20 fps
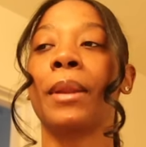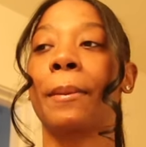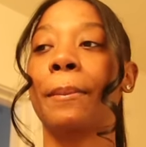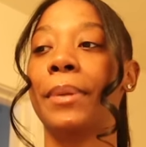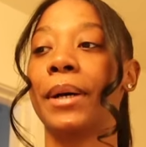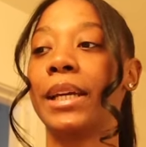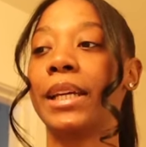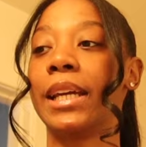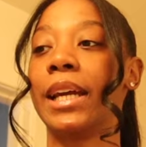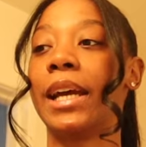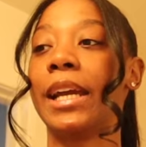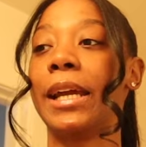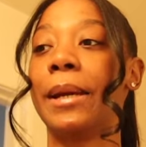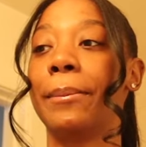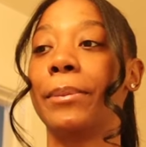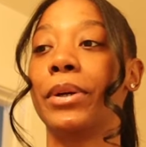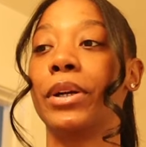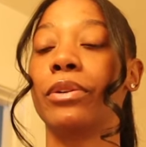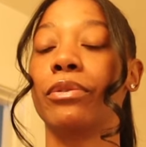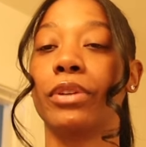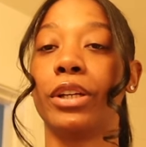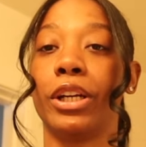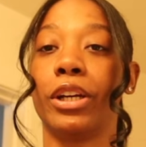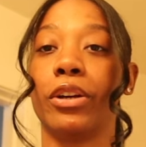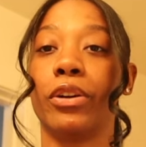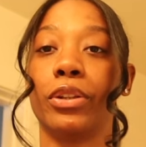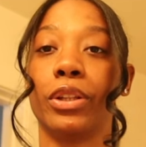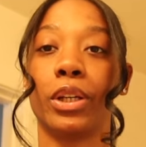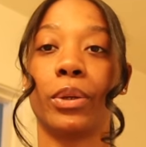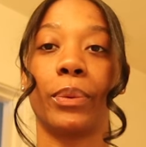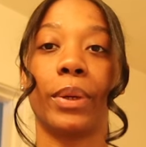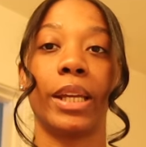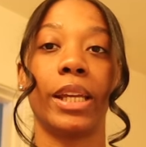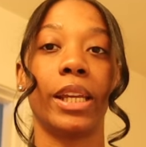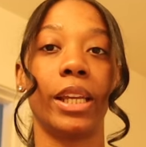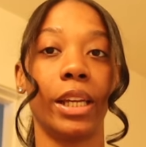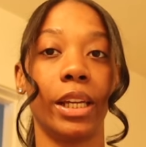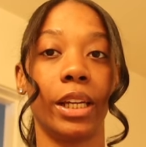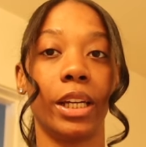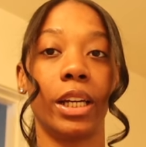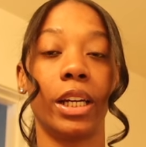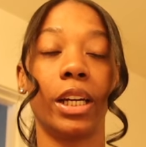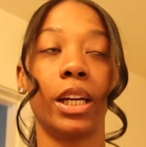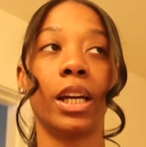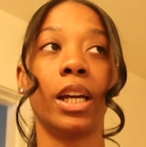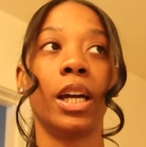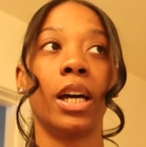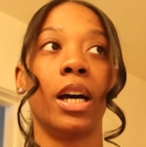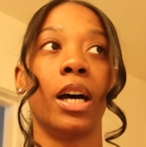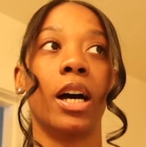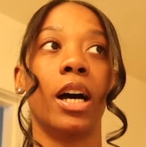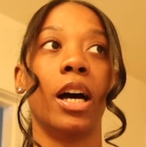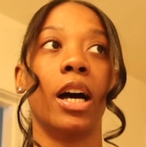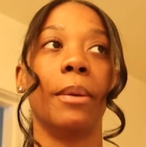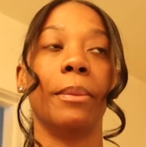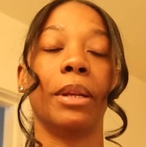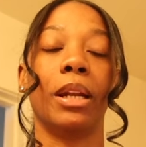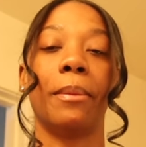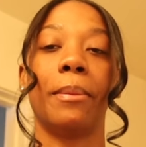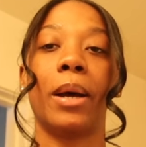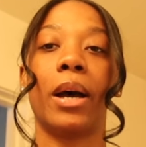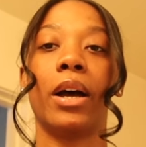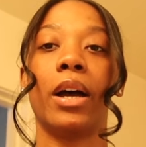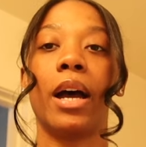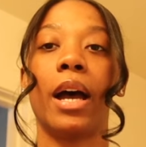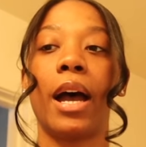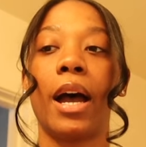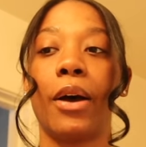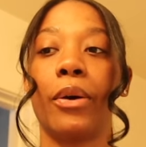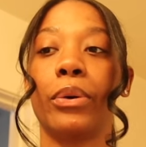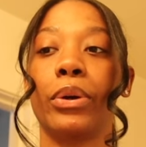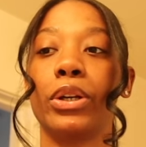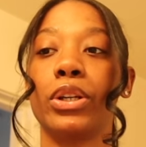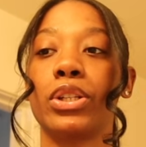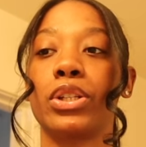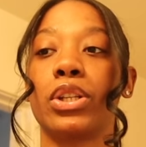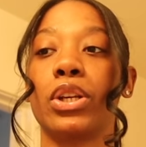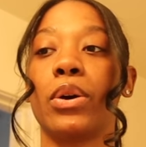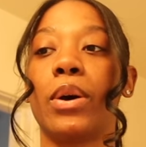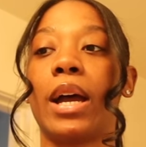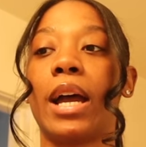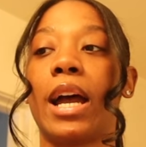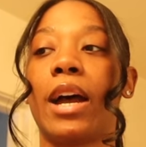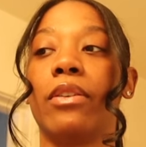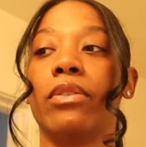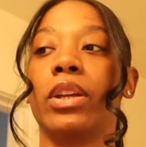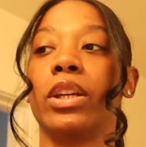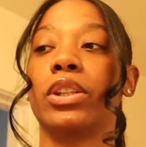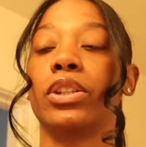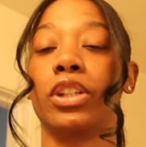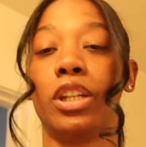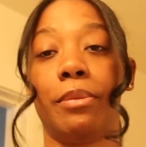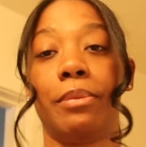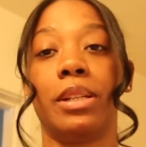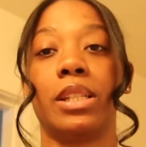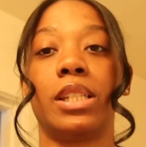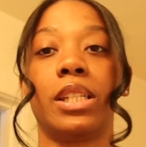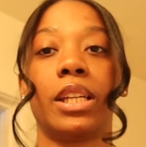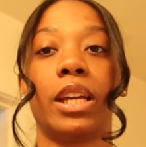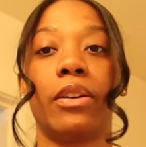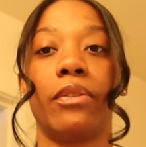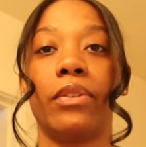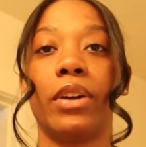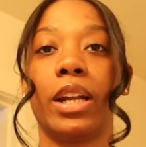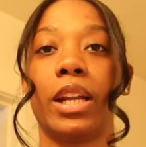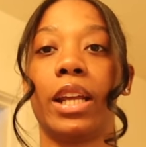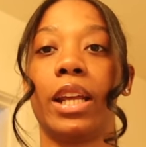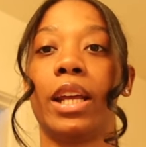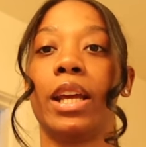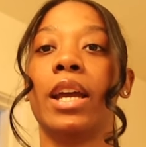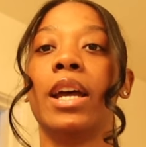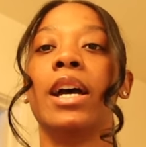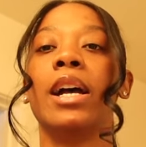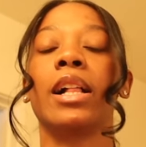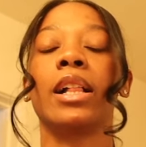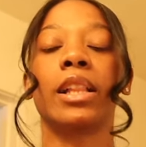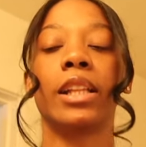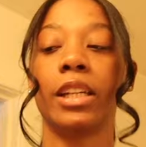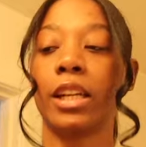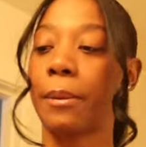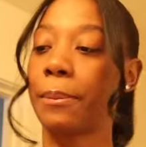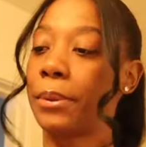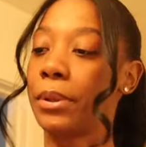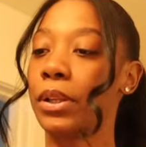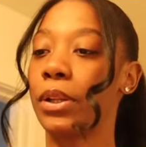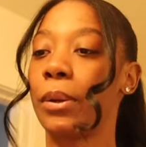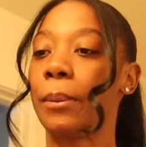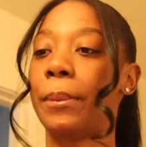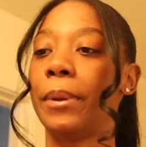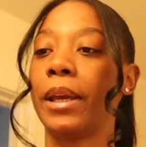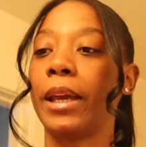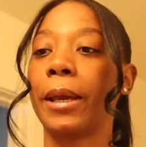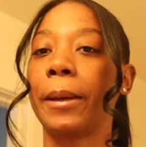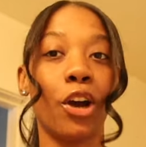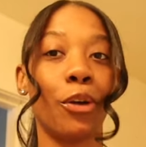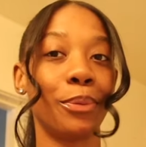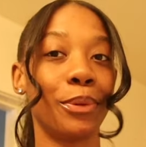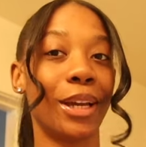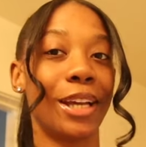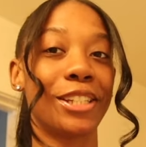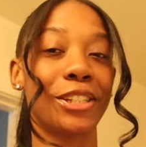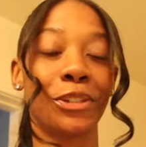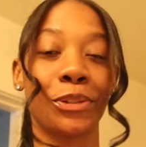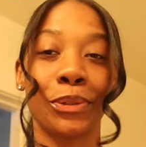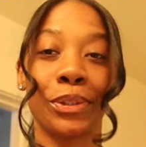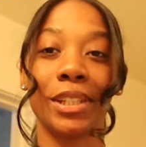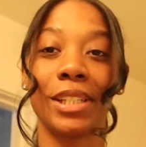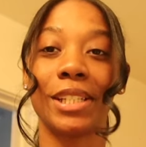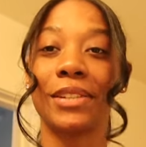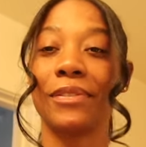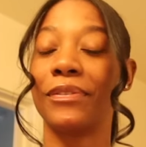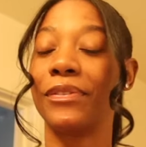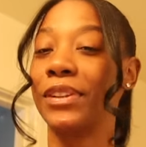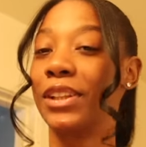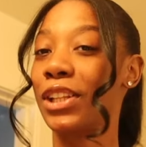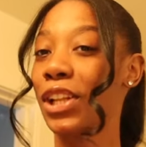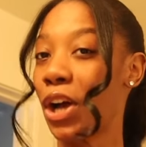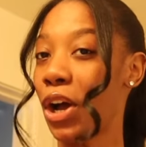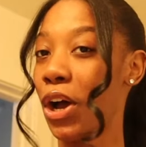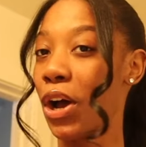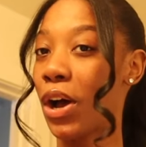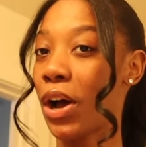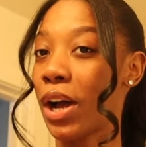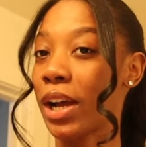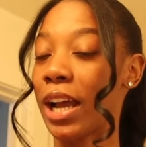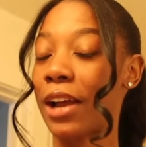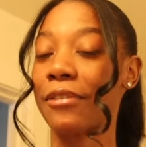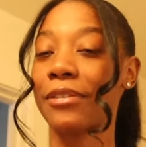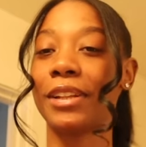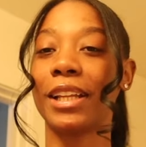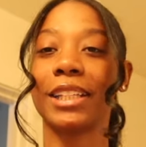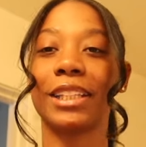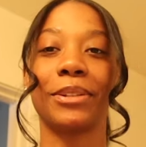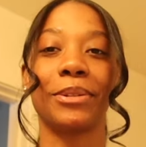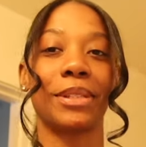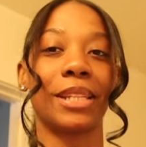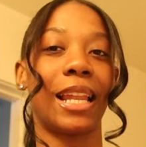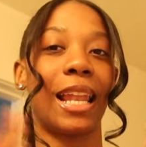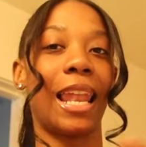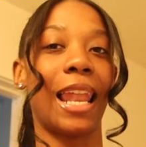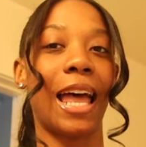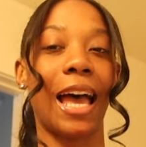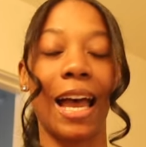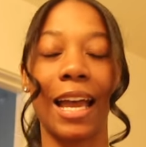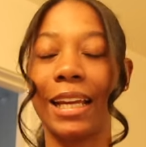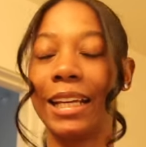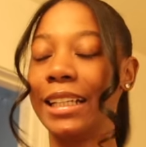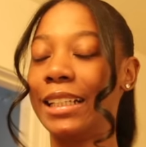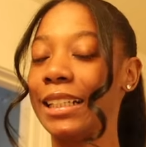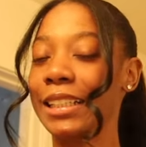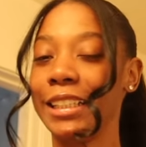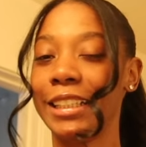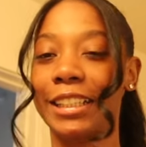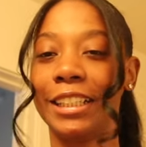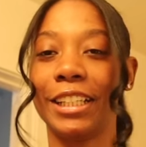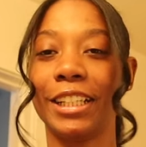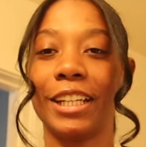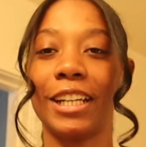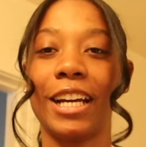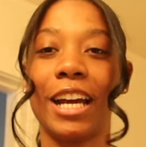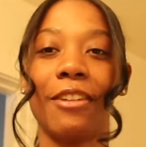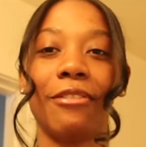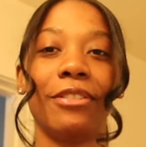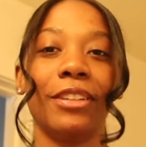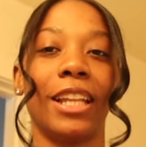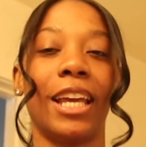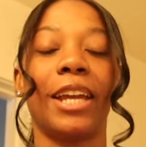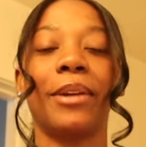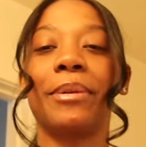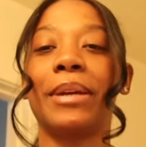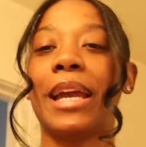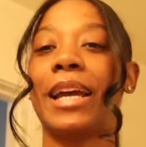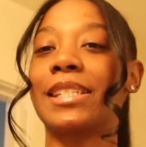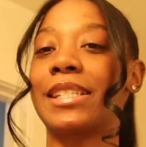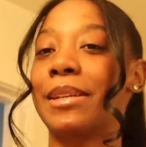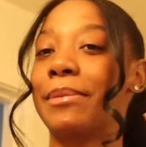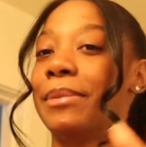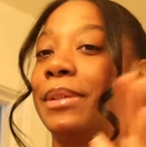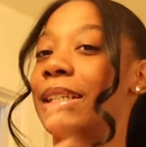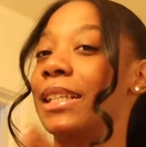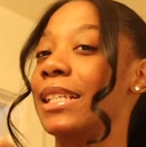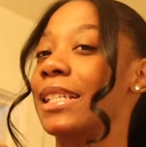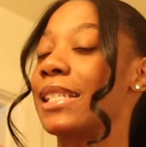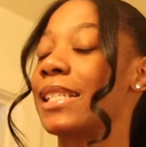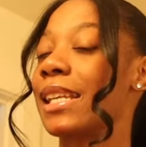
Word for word: But yeah, Amber and Rhea are on their way here um, in about an hour. So I have like 30 minutes to get ready, clean up a little bit. I hope you guys enjoyed this vlog. I feel like there was a lot in here. I feel like we had some good